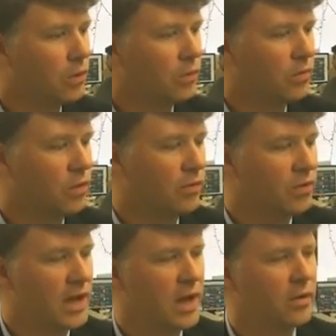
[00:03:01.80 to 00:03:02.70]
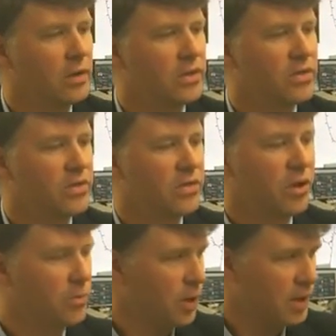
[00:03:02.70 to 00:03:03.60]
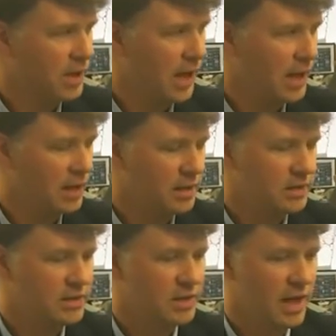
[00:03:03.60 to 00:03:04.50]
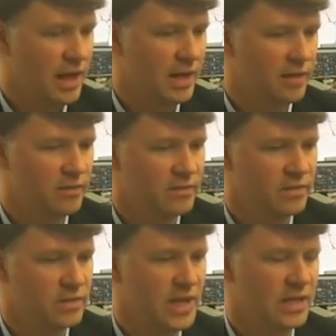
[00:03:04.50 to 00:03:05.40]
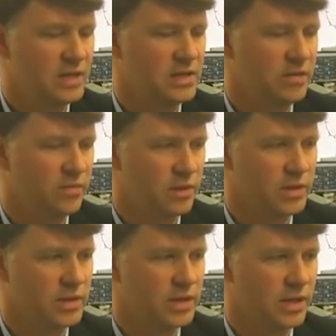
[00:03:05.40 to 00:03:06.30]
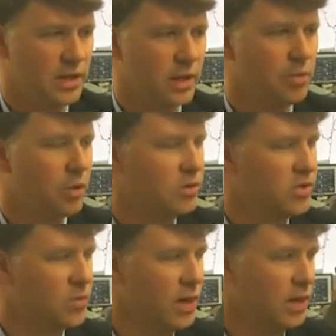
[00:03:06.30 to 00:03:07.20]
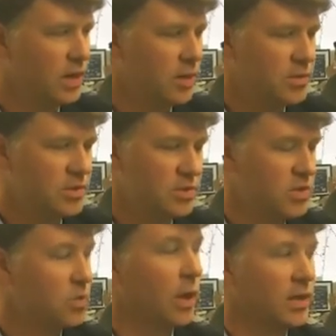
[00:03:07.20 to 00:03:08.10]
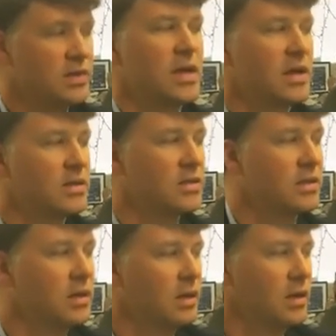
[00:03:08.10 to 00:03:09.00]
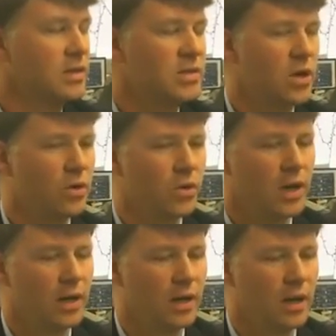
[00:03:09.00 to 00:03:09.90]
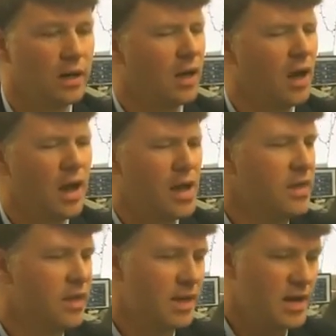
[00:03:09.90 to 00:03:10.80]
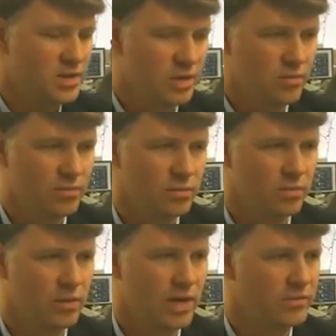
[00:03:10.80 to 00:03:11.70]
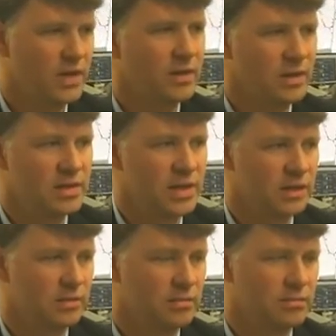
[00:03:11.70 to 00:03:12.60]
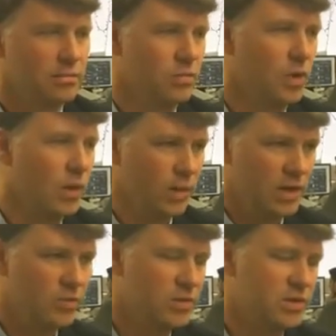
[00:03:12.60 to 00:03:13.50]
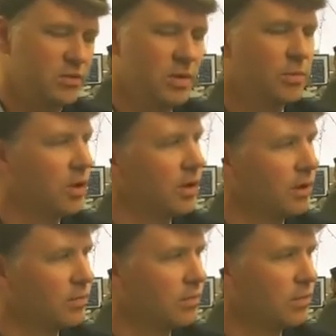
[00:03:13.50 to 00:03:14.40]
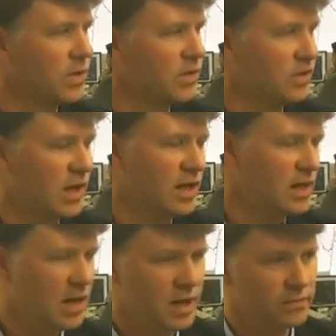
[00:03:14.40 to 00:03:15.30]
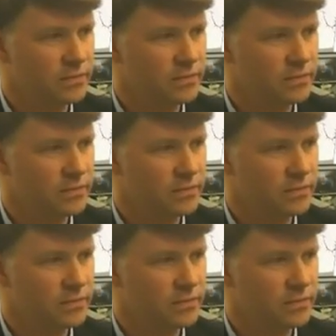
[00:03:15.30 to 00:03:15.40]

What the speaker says: For now, third-party candidates have taken different approaches when it comes to swing states. So, and I think actually Ralph Nader has taken, when he was the Green Party presidential candidate, he kind of